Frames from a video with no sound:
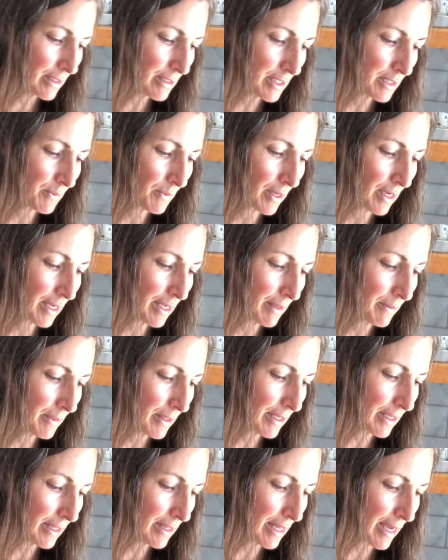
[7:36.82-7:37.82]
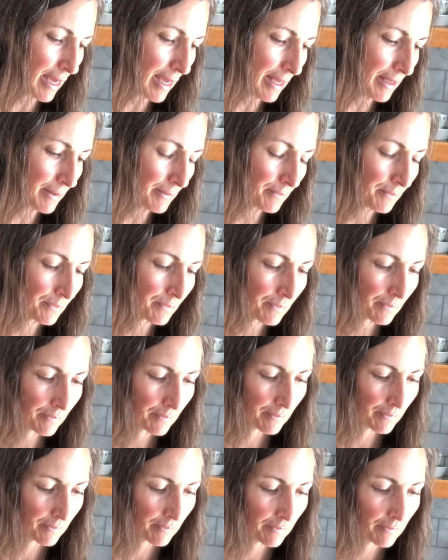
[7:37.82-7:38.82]
gonna spray them like that.
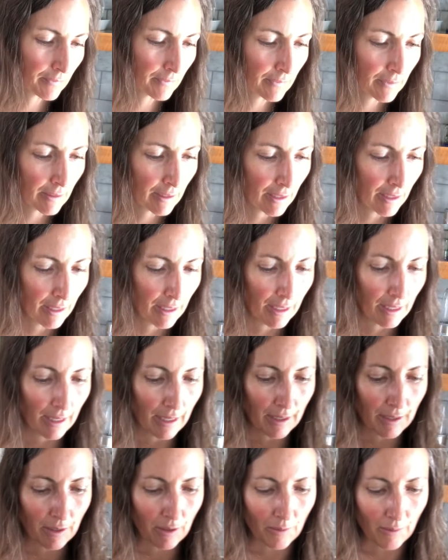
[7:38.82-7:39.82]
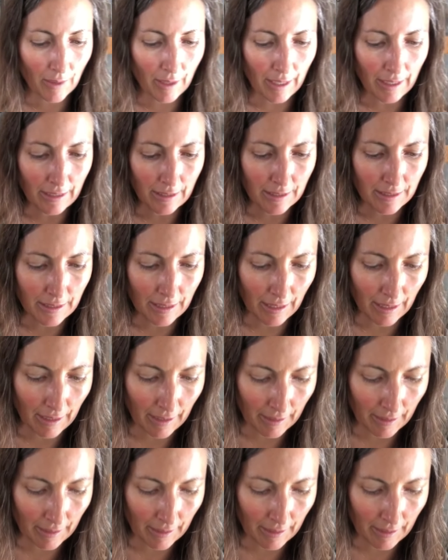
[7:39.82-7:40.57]
And a great